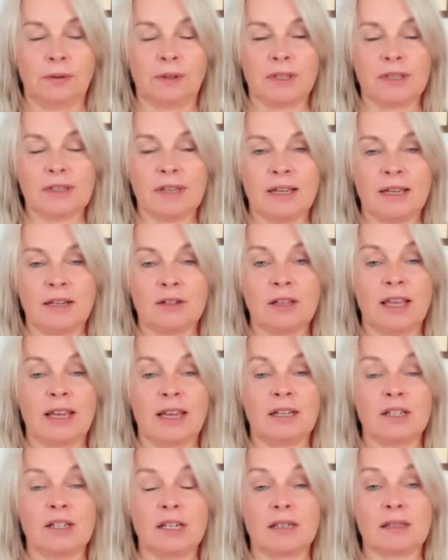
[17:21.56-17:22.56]
Because angel
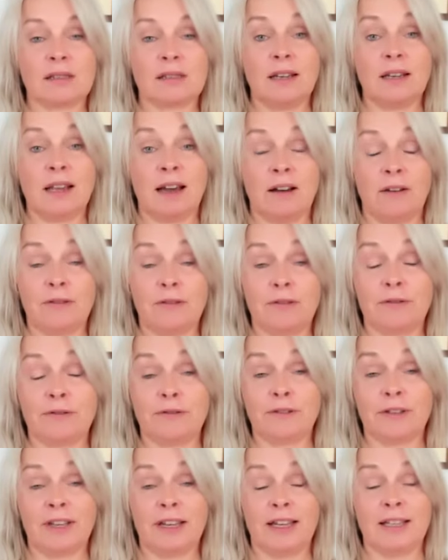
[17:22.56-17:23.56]
energy is love,
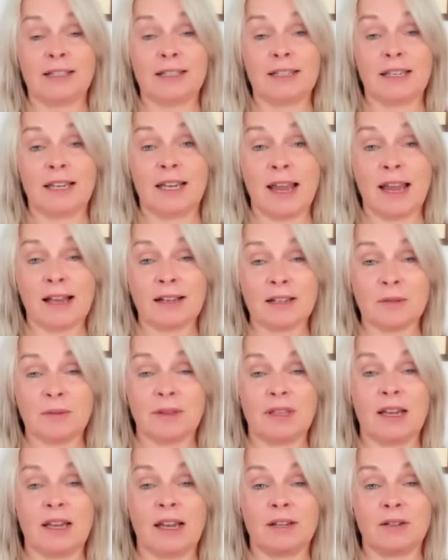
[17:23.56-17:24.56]
and to connect
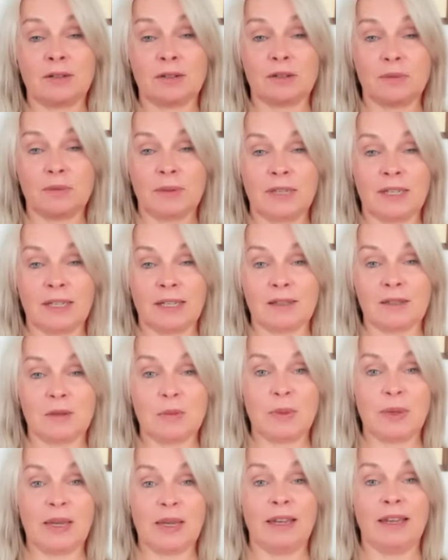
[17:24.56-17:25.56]
with the angels, we need
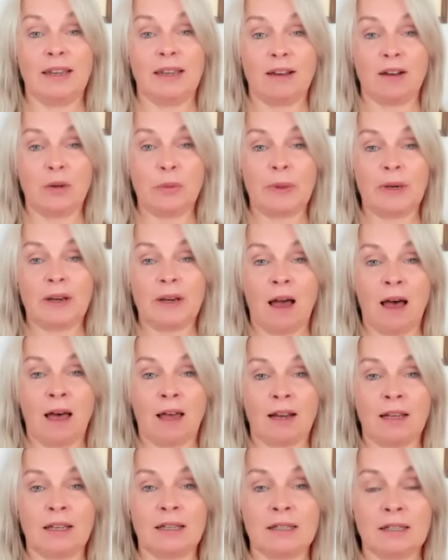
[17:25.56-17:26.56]
to be open
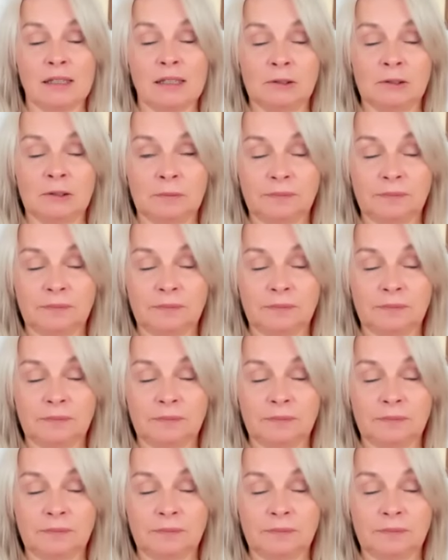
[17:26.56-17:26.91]
hearted.